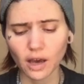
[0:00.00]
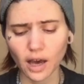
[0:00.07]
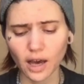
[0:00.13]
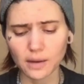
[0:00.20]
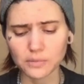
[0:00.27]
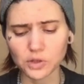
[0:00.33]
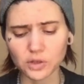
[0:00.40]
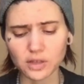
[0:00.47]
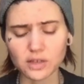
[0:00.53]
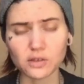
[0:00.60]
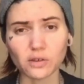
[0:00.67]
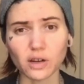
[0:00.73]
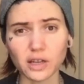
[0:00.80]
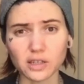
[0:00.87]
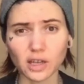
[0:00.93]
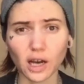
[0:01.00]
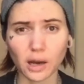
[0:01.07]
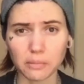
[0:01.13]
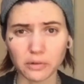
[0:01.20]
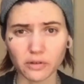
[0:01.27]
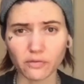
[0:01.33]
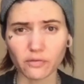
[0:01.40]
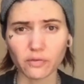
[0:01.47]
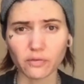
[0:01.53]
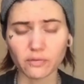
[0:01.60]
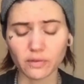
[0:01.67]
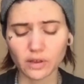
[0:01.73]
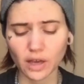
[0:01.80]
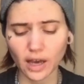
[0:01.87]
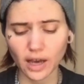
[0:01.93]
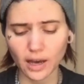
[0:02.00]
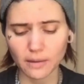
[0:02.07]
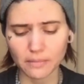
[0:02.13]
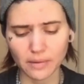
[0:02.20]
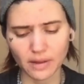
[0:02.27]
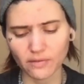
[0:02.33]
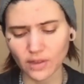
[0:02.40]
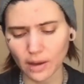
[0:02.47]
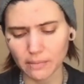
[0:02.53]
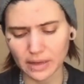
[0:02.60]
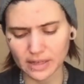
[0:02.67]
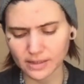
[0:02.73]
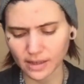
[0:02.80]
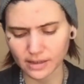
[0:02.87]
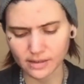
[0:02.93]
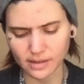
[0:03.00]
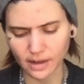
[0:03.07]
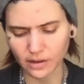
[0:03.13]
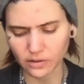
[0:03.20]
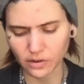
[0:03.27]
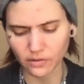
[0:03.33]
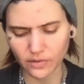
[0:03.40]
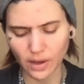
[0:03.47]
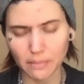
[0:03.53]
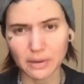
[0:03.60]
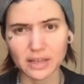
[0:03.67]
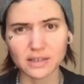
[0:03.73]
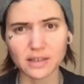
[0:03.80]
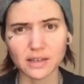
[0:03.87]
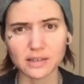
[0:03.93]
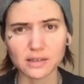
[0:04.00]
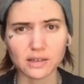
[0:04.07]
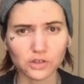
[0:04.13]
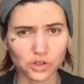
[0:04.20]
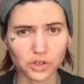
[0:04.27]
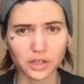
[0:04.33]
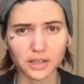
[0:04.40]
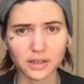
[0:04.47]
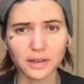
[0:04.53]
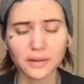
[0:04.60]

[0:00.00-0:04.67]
So these are on top of, if that makes sense. I don't know if that makes sense. It should.